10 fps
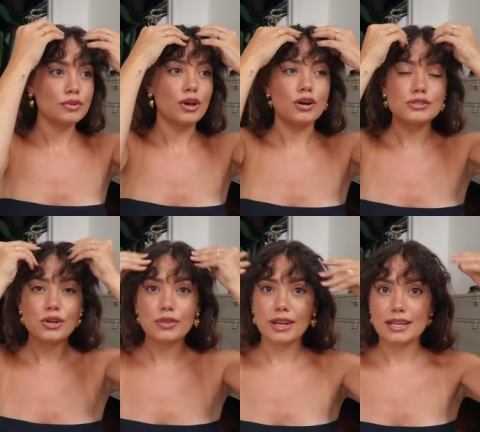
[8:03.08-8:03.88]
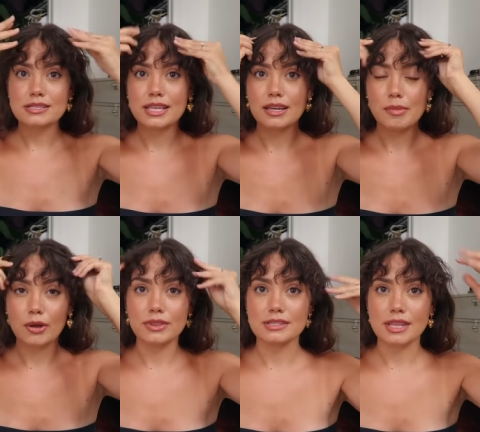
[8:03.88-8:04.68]
Also, the nice thing
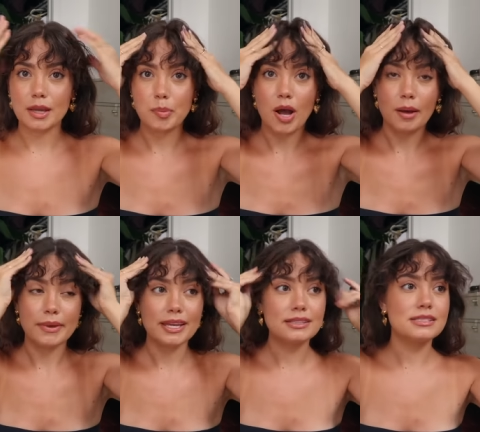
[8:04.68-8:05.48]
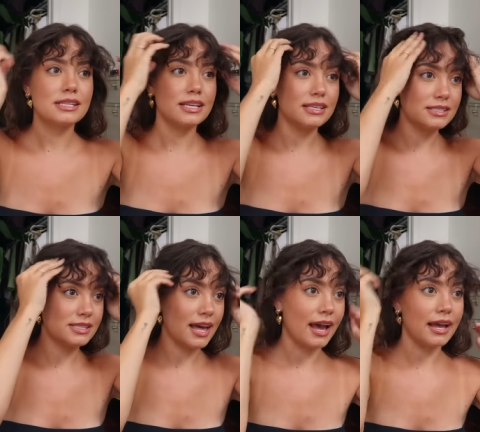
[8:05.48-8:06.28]
about these like pomades is
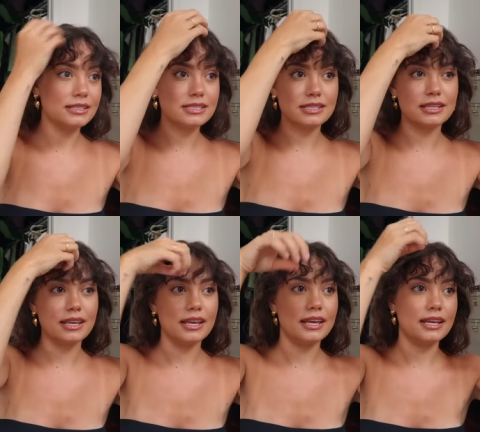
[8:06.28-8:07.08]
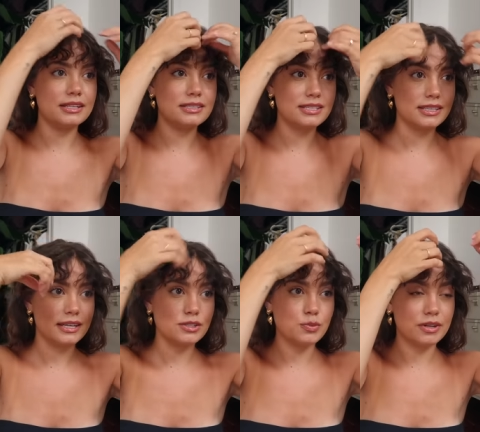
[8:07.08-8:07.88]
that it
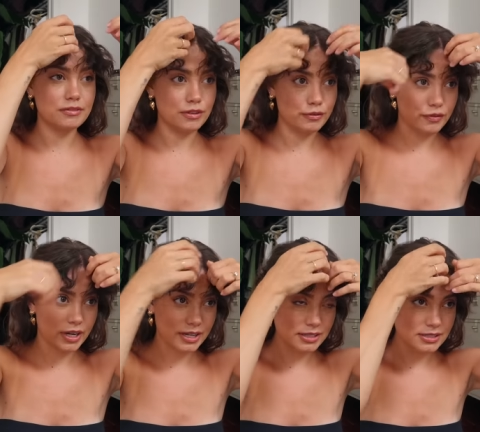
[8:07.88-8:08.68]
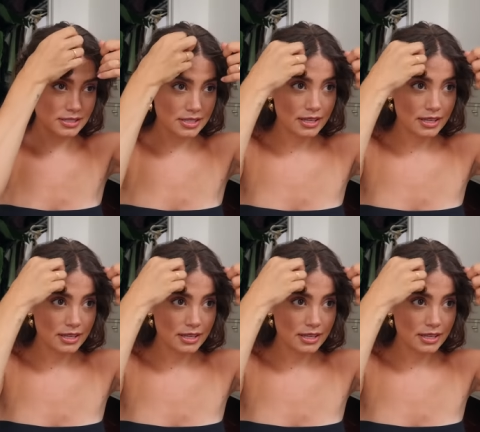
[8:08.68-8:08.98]
gets rid of the frizz